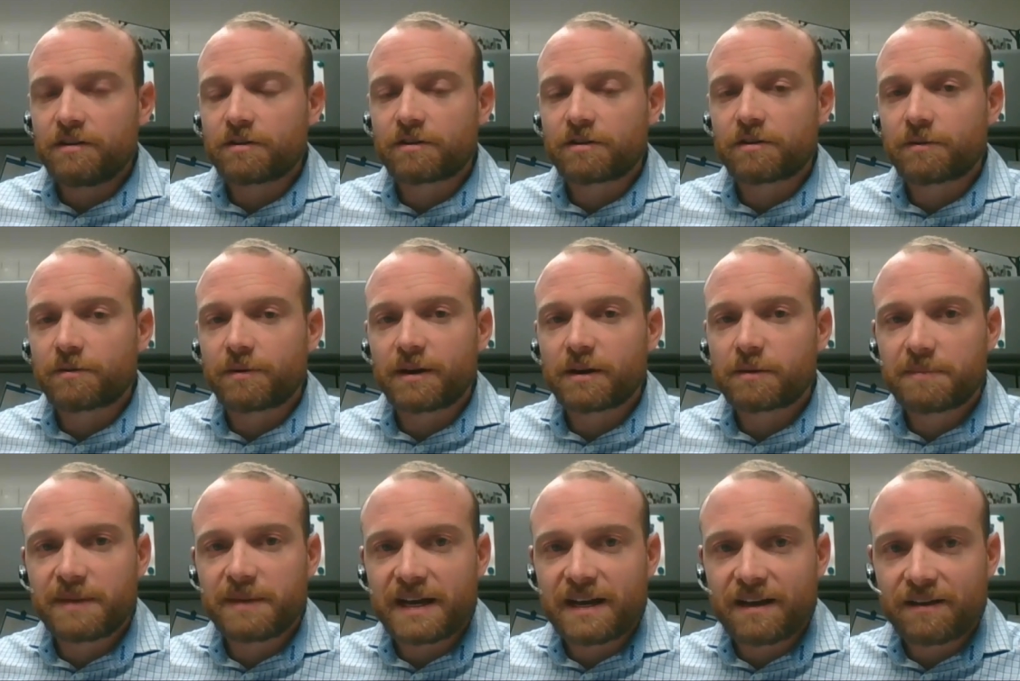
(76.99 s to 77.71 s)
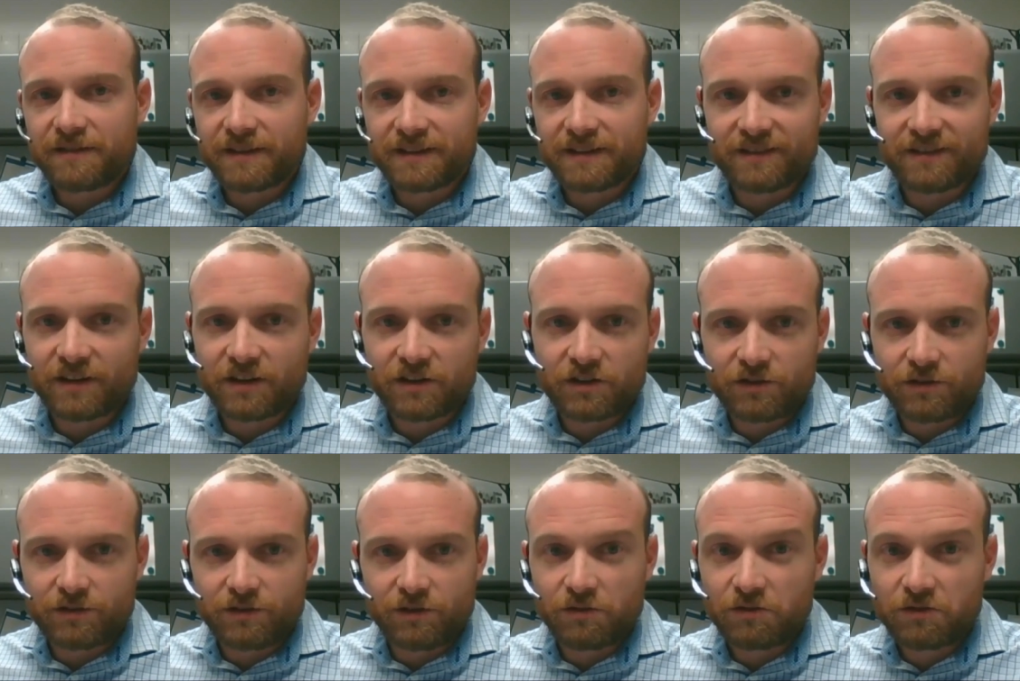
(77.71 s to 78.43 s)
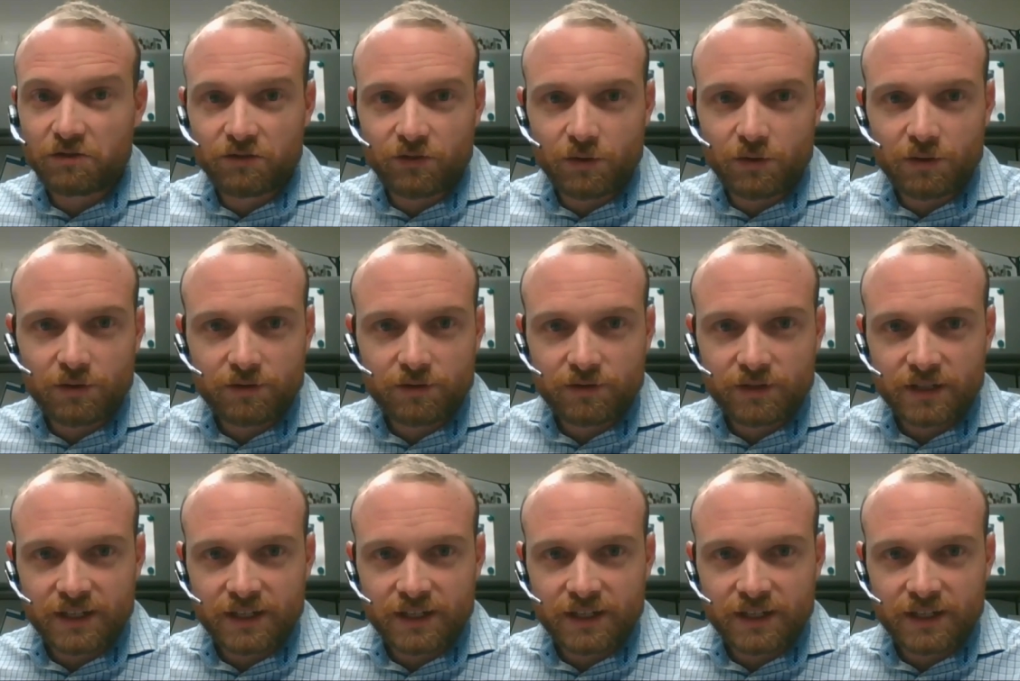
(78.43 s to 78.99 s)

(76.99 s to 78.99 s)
your career path, it's not useful.